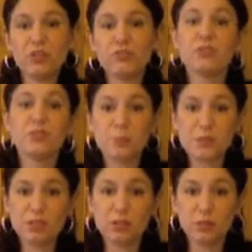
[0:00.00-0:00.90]
for this
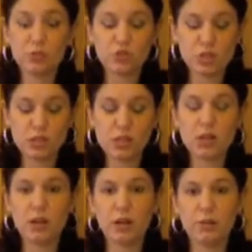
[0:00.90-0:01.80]
particular machine,
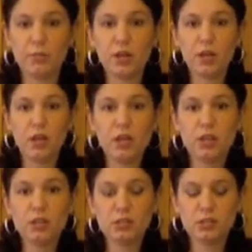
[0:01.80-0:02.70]

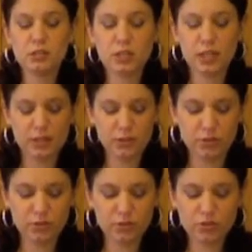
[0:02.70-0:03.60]
there are